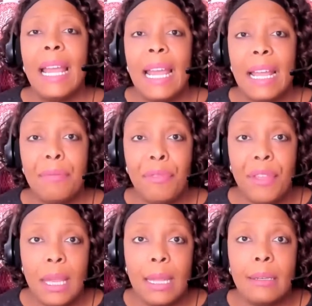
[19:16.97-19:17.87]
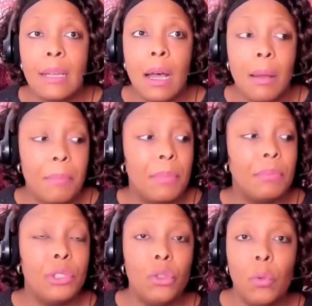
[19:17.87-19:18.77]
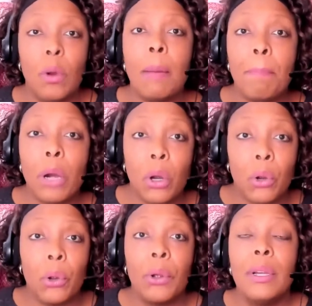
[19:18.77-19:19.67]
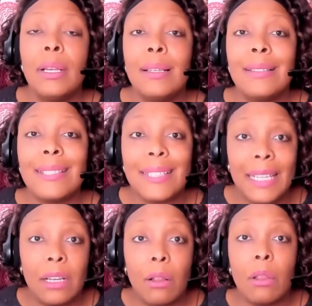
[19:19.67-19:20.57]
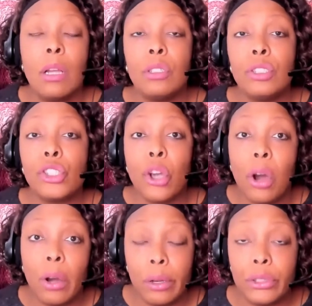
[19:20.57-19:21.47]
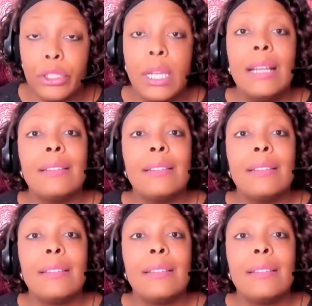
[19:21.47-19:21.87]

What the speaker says: and then do a per seal charge.